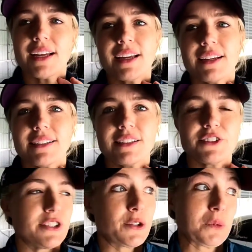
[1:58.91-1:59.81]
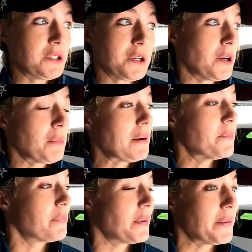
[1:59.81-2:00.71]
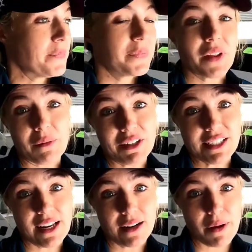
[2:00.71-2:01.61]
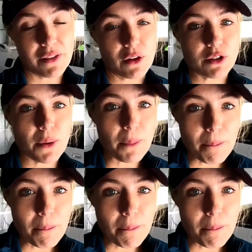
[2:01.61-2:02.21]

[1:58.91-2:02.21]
and there's just so much to talk about, but I'm excited about those.